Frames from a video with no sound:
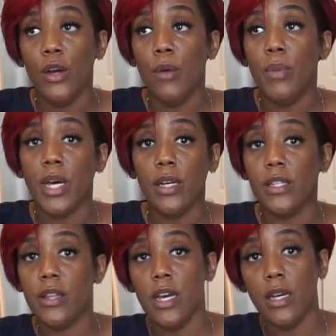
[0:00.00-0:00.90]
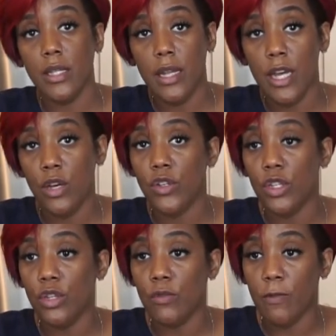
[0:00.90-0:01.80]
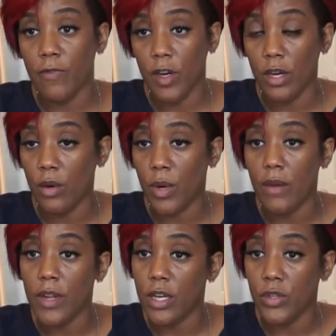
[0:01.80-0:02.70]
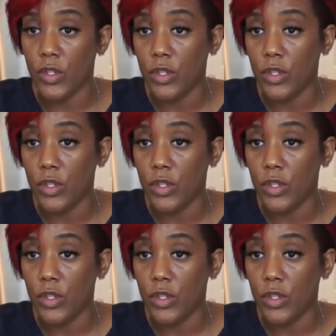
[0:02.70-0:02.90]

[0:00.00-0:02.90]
because the things that they used to do for fun or whatever they used to